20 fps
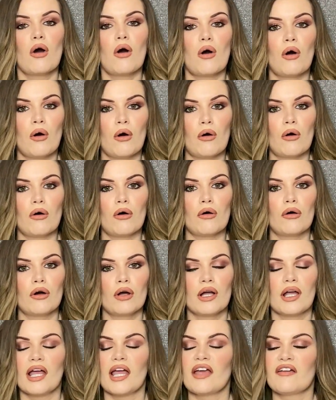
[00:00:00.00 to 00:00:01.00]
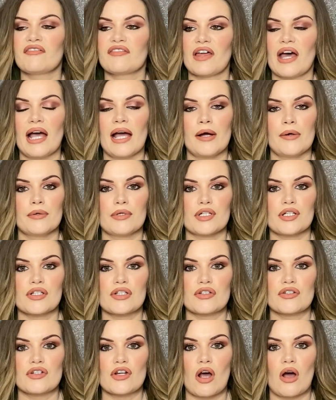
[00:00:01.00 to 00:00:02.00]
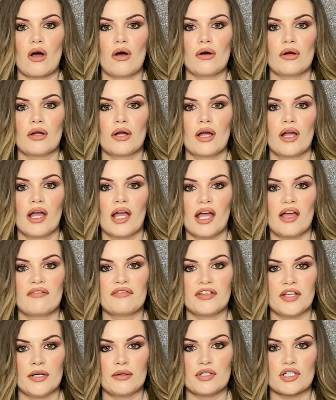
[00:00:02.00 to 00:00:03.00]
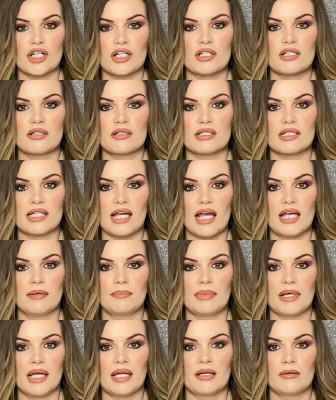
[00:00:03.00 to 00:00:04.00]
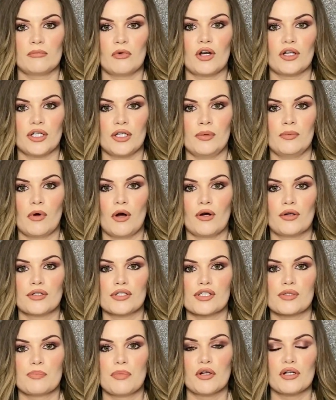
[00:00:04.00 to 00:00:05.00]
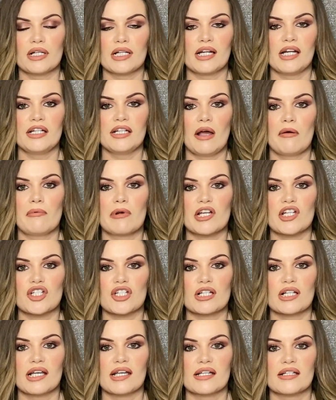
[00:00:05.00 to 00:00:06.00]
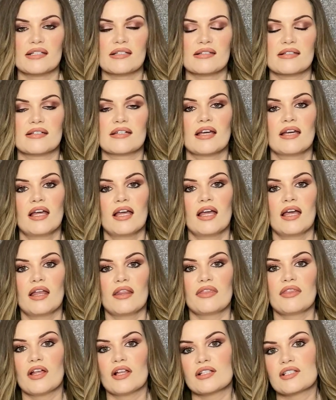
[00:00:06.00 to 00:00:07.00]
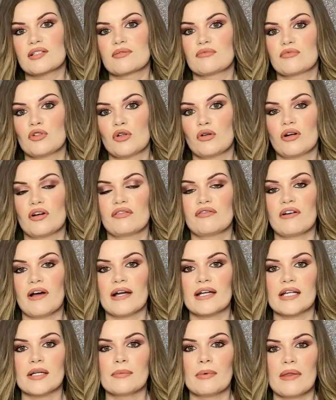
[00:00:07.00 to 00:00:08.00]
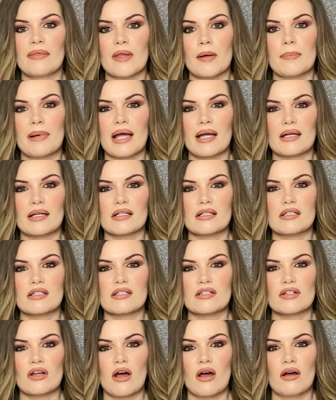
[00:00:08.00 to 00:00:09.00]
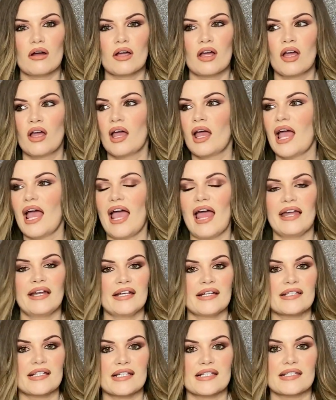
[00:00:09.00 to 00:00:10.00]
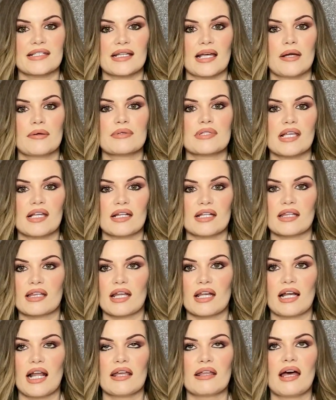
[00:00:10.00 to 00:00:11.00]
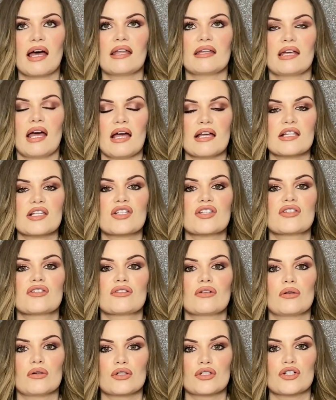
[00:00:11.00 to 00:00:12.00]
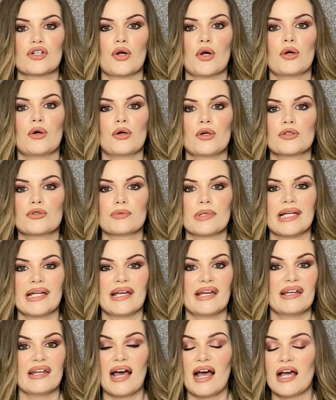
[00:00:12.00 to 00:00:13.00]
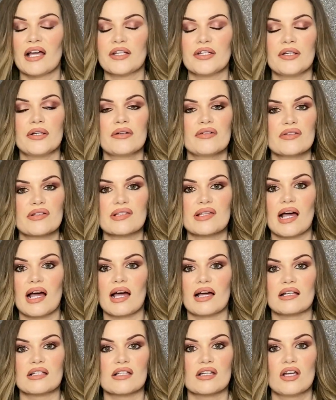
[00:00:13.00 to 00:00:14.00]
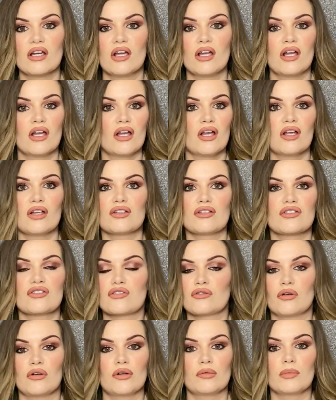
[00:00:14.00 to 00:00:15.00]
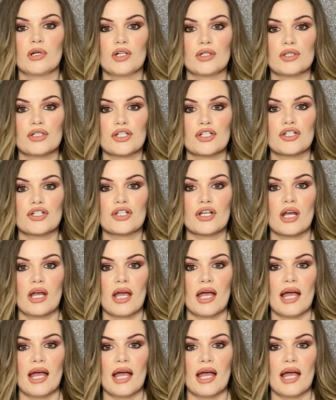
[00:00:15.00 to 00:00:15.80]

Or if they're out of stock, if you just type in what you want, put it in your wish list, they'll notify you when they're back in stock. Any discounts, anything like that, that is such a good way, and I use that so much.